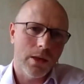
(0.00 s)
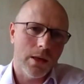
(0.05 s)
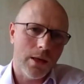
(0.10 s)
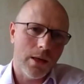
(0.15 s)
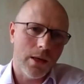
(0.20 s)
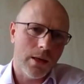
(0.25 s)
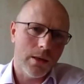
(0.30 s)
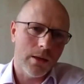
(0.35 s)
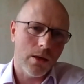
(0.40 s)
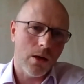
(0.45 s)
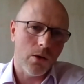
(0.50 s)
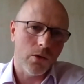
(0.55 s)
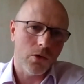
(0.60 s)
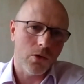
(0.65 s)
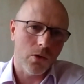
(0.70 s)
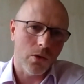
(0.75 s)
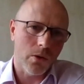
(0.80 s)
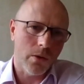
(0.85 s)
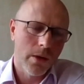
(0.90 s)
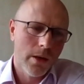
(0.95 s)
and
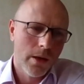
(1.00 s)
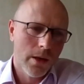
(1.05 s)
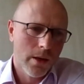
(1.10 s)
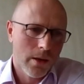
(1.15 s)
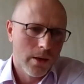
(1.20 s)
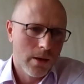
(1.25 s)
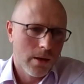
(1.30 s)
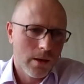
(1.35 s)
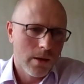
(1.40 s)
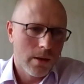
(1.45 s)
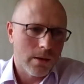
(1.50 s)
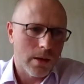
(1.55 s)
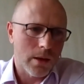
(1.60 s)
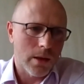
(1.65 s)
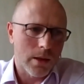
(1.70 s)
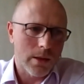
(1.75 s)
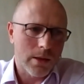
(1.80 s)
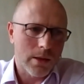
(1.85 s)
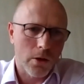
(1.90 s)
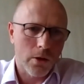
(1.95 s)
also
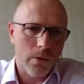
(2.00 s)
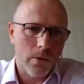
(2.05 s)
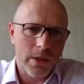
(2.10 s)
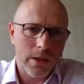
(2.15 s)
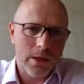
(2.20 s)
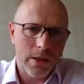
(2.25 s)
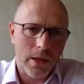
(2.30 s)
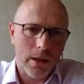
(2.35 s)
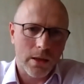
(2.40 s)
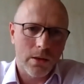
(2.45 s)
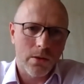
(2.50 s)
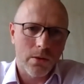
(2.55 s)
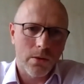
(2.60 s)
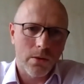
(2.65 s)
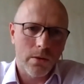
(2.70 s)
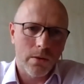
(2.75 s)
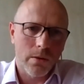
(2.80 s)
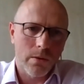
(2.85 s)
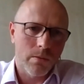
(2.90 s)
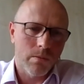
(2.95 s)
the service
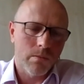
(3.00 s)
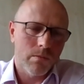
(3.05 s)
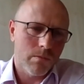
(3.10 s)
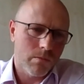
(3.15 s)
sector,